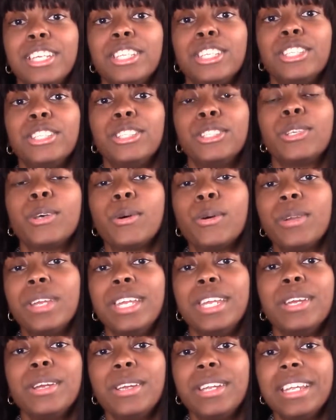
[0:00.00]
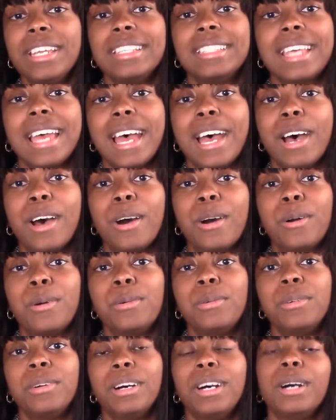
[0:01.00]
So here is
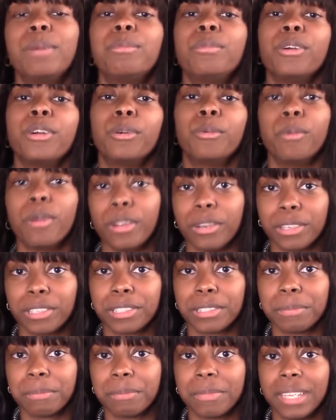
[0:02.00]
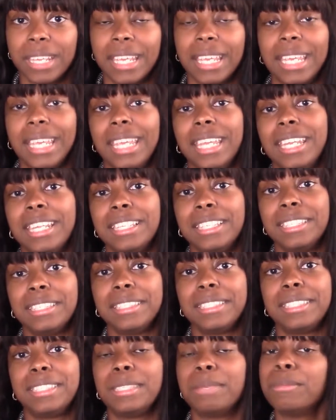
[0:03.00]
how Upwork works. It is
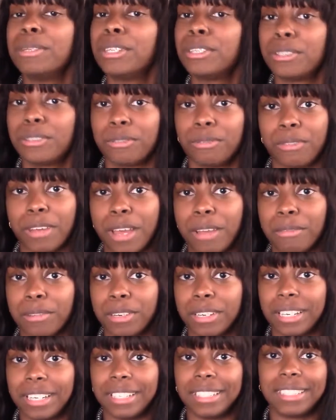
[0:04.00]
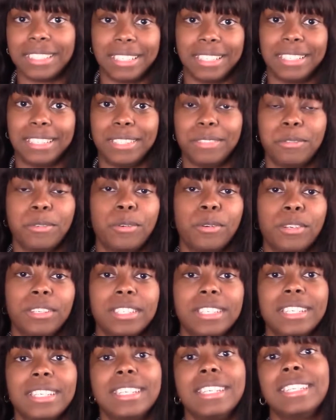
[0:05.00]
similar to Fiverr in a sense, of
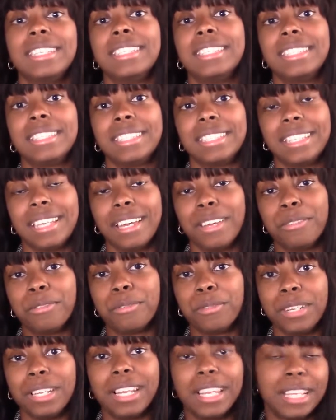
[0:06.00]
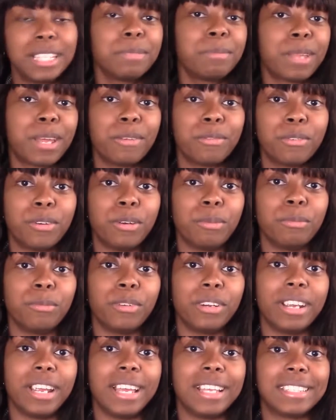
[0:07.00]
course, because it is a freelance platform
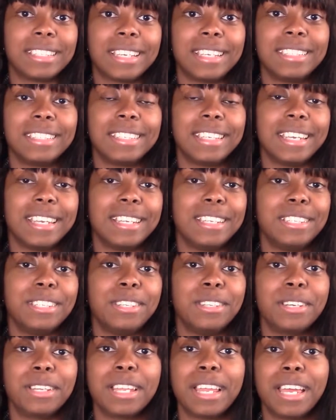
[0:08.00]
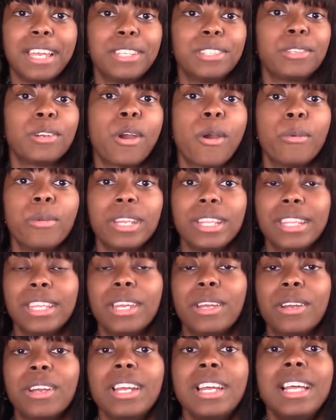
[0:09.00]
where, as I said, the clients are already
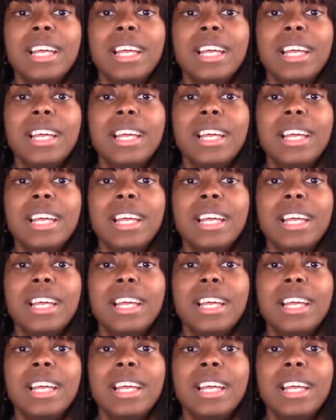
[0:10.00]
there